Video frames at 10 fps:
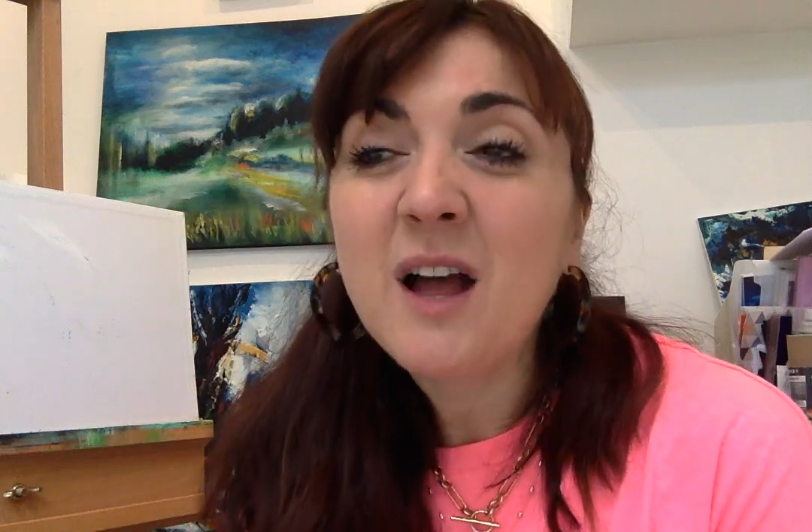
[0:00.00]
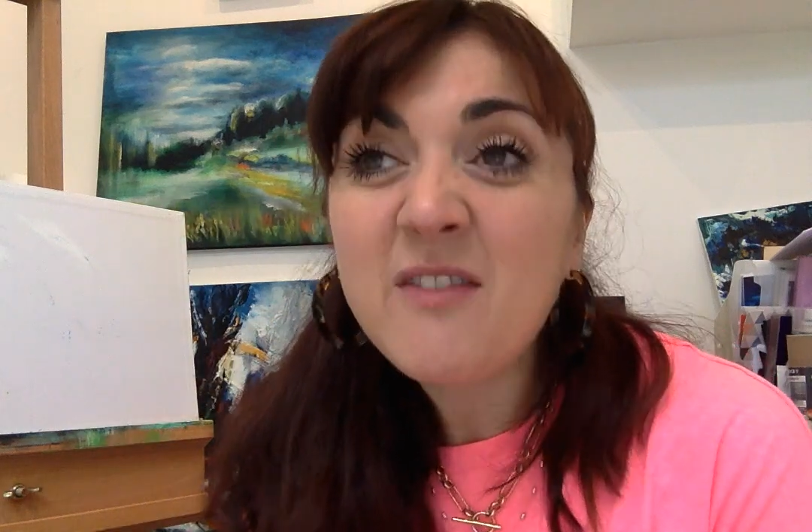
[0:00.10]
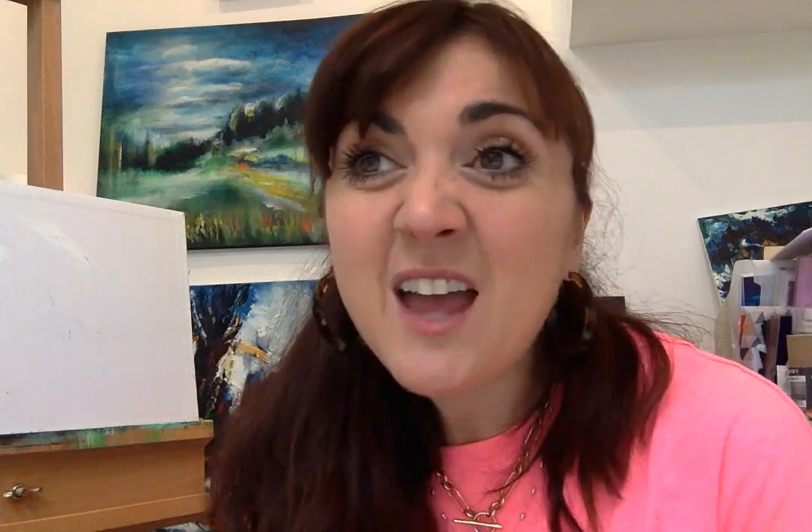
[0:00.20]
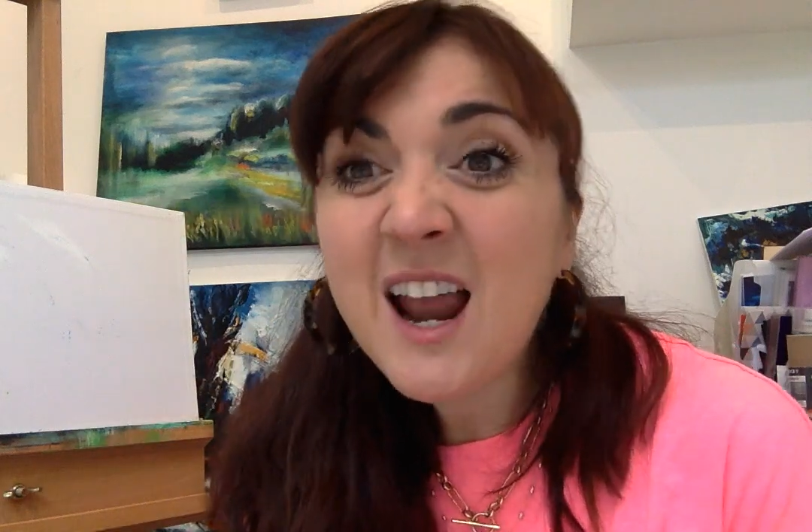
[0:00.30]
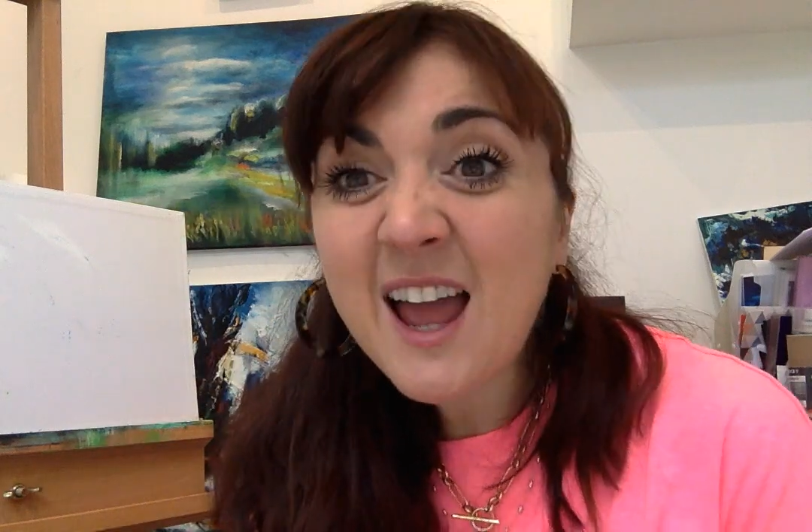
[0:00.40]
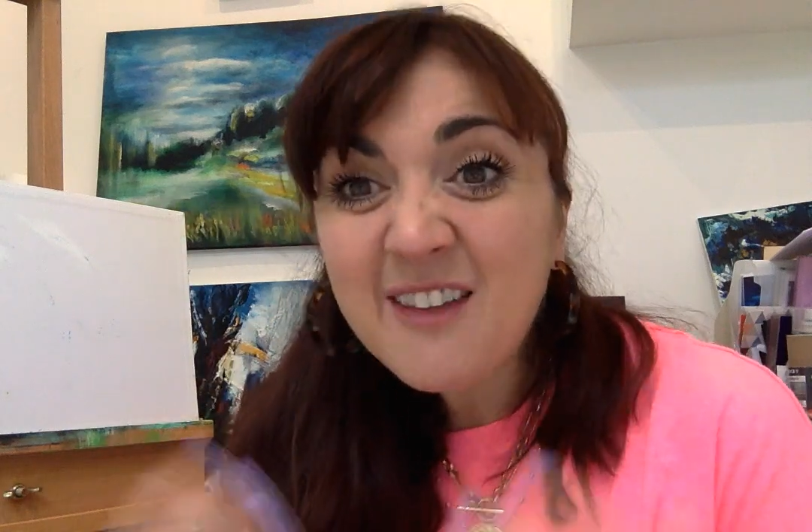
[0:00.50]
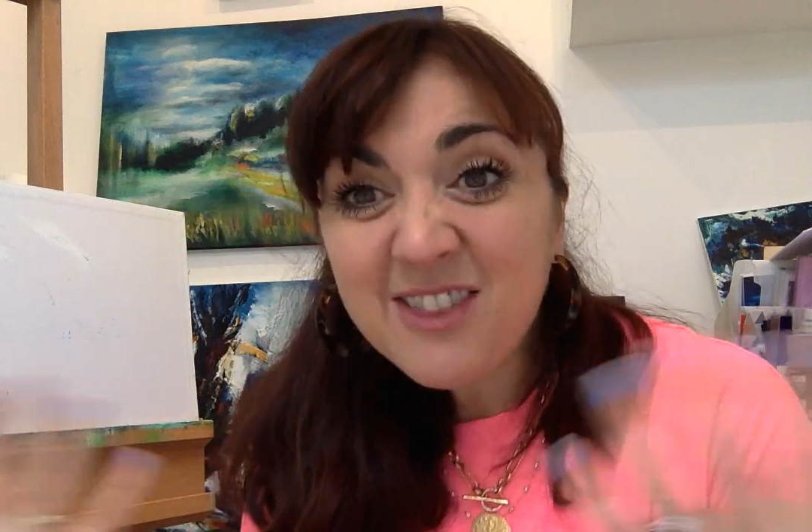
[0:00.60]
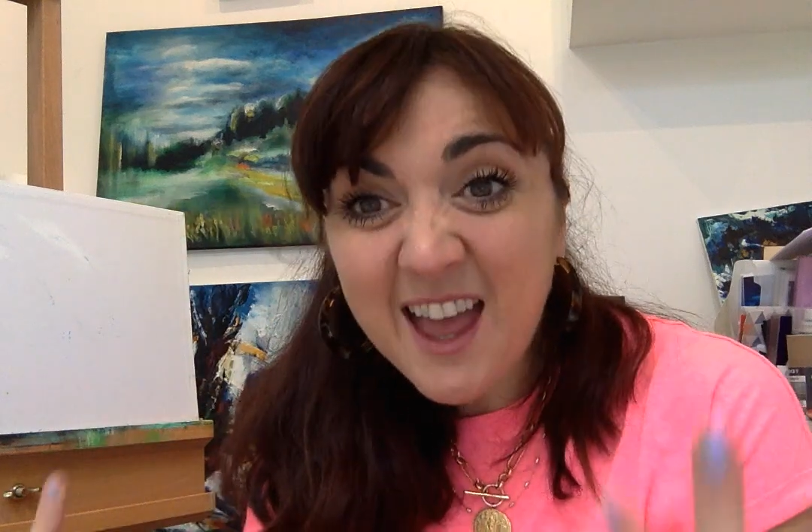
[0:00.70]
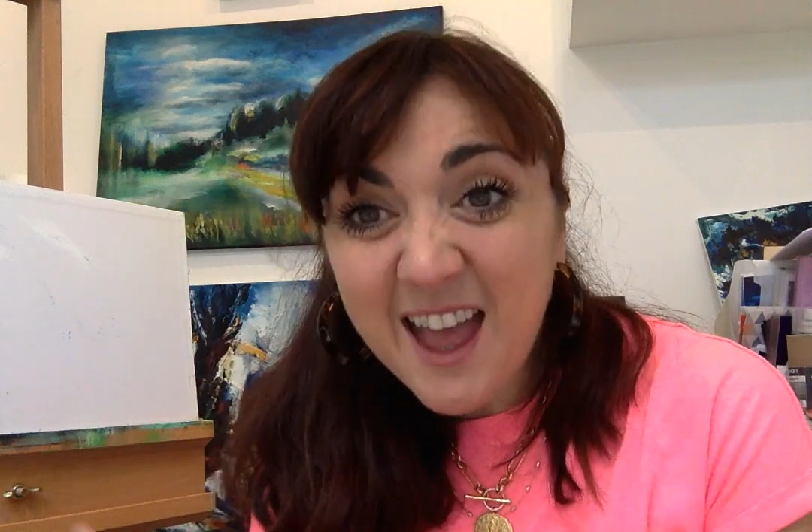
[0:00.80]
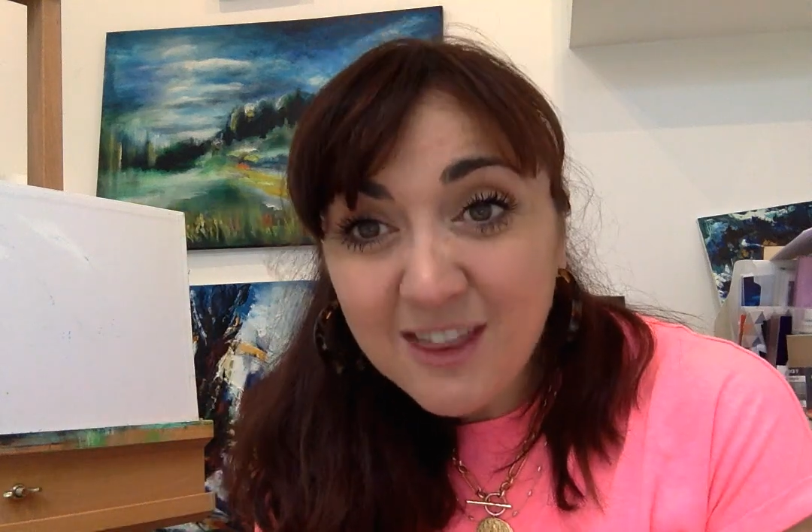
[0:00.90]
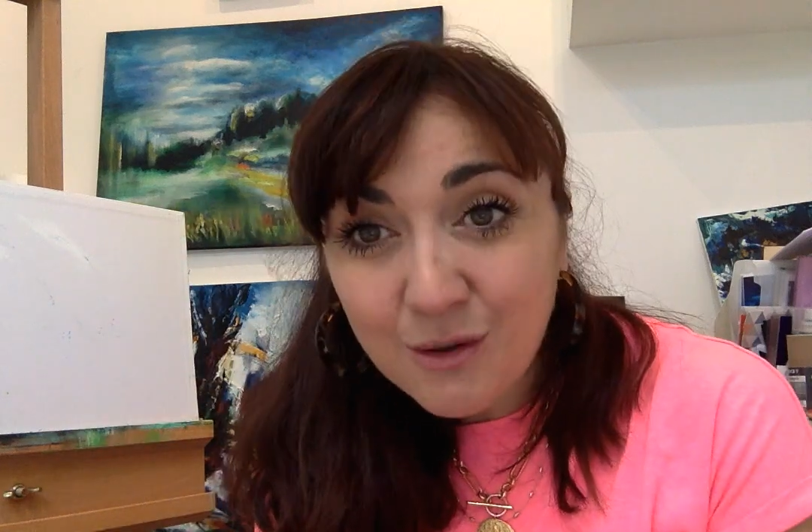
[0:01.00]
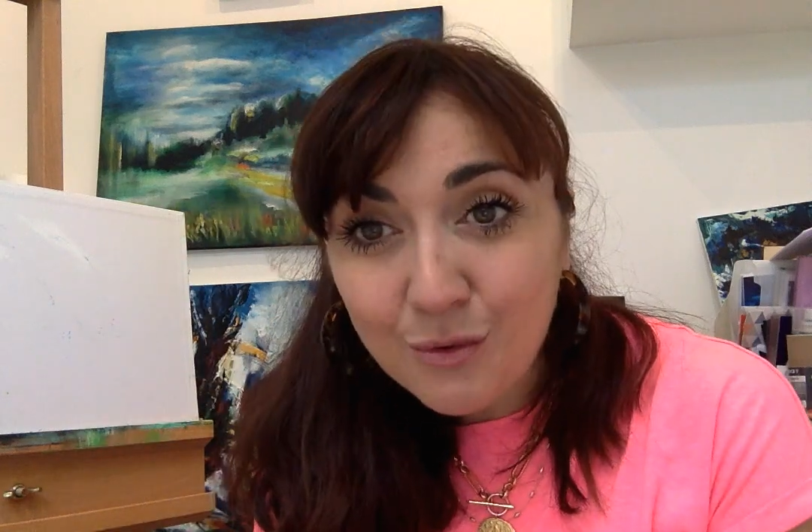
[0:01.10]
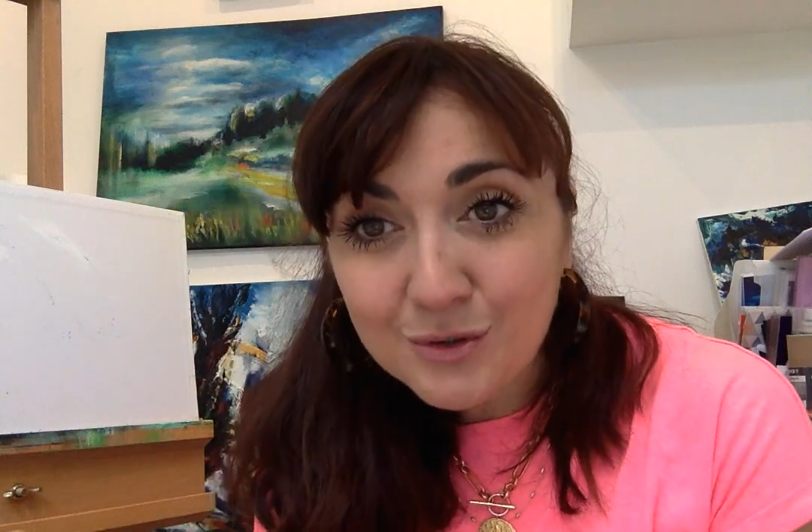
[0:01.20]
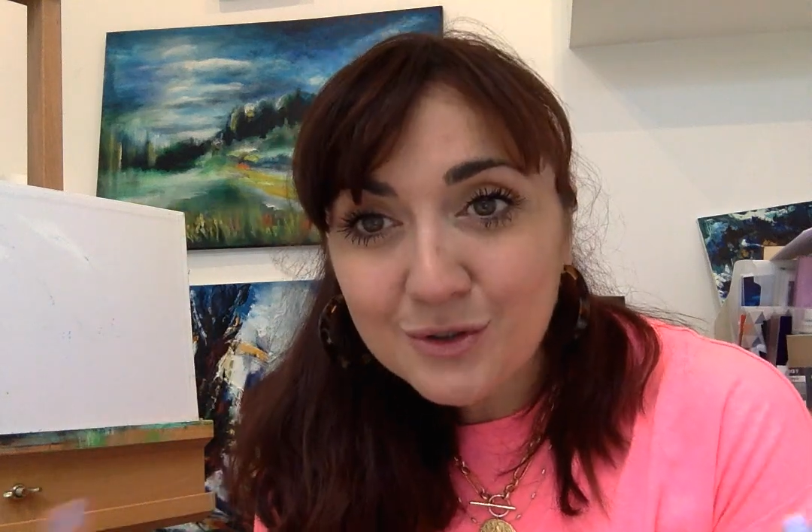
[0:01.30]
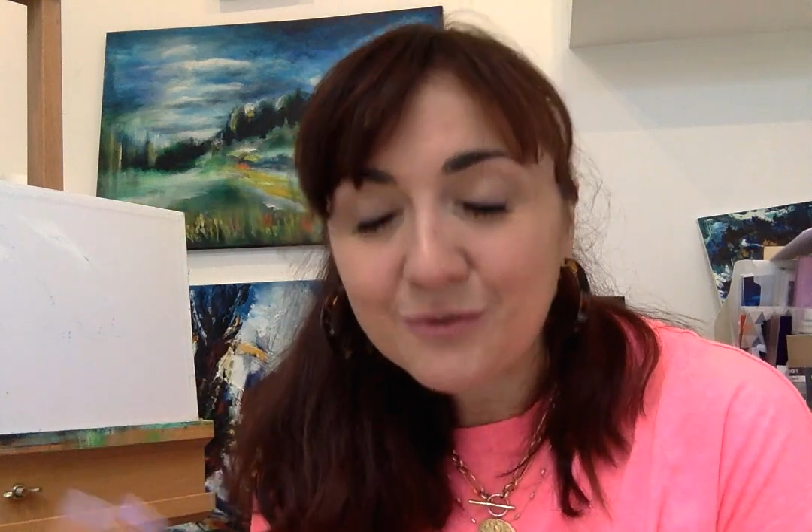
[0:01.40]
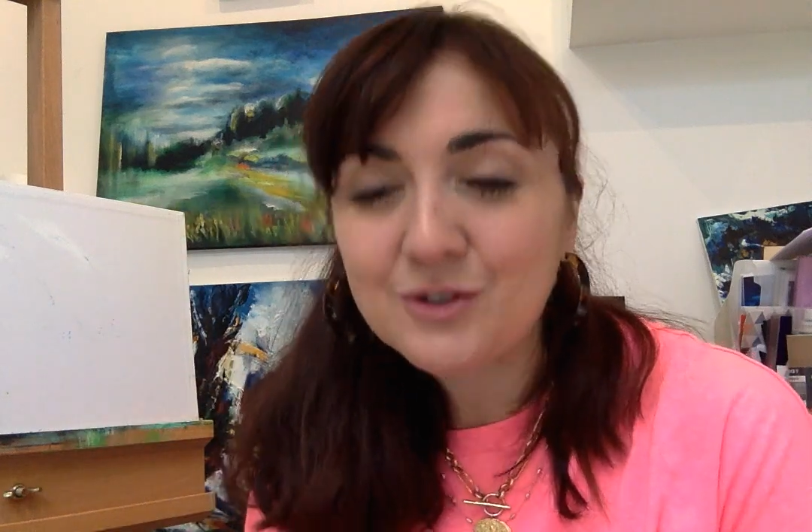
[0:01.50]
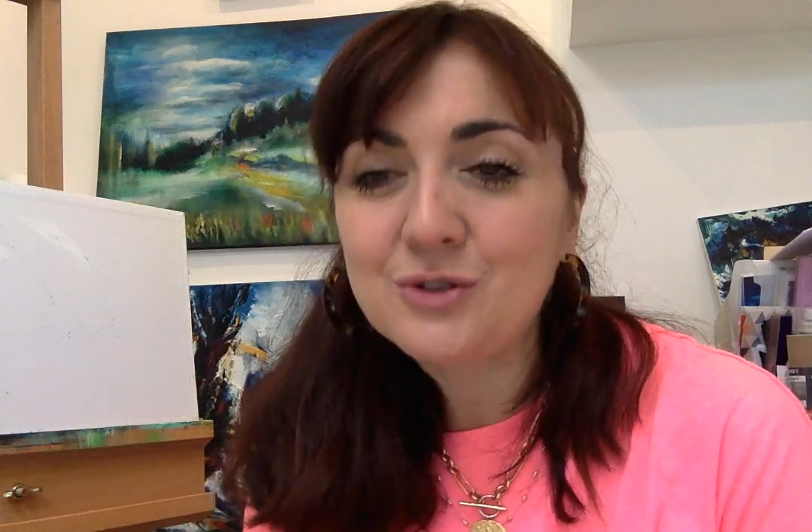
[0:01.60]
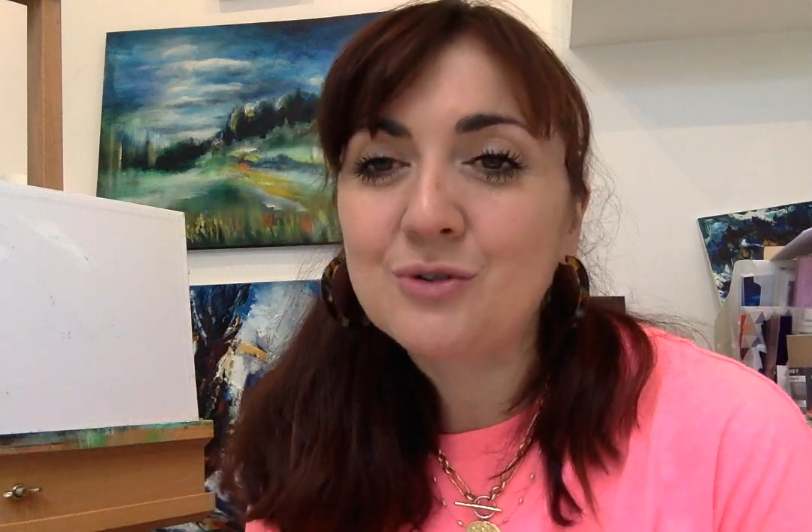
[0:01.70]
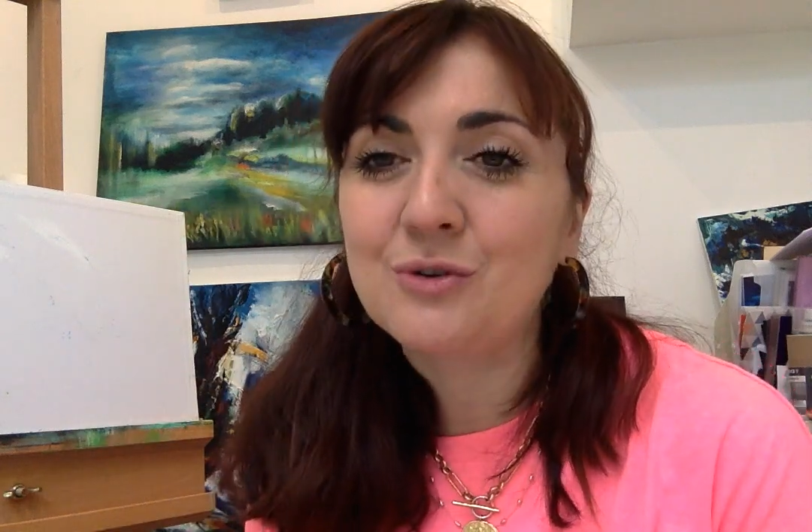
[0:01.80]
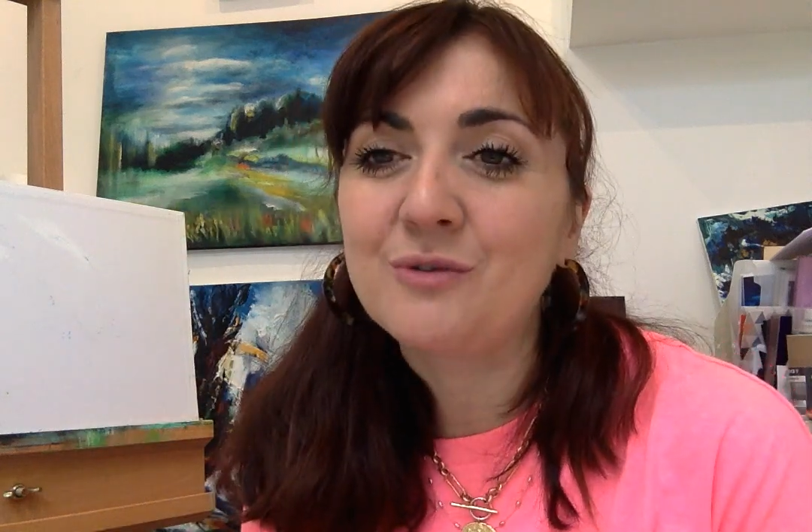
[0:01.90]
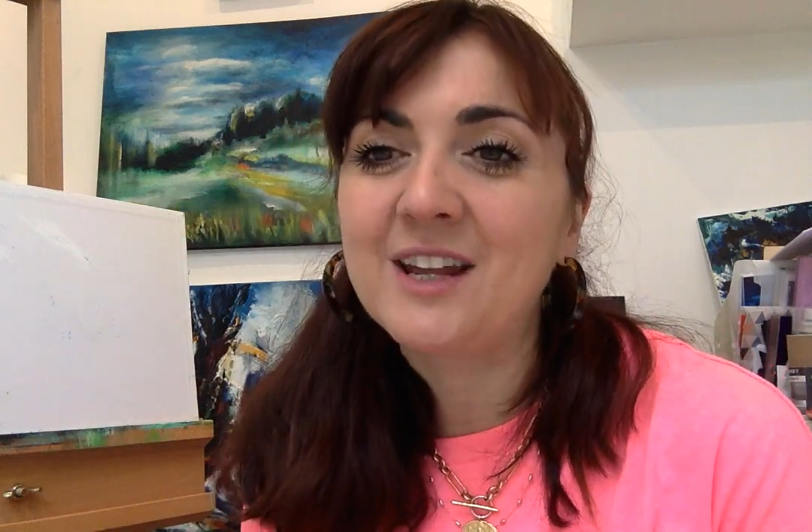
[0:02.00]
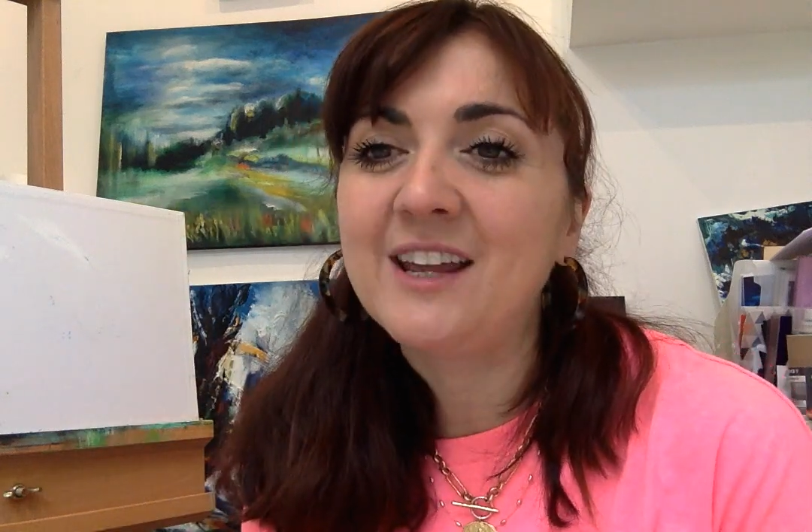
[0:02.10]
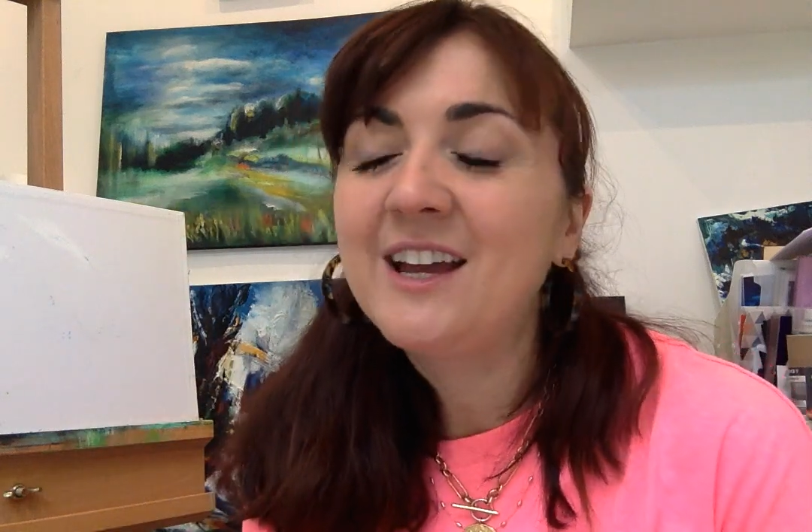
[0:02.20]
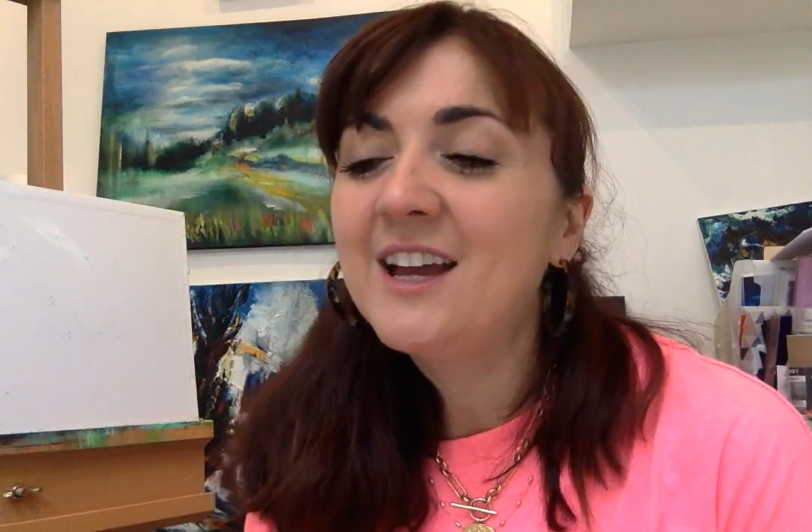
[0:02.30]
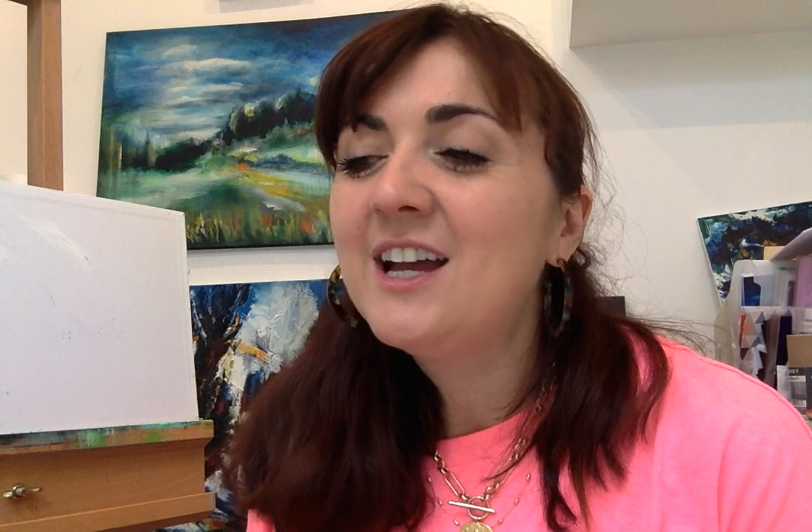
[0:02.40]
and they'll add their thoughts on the story.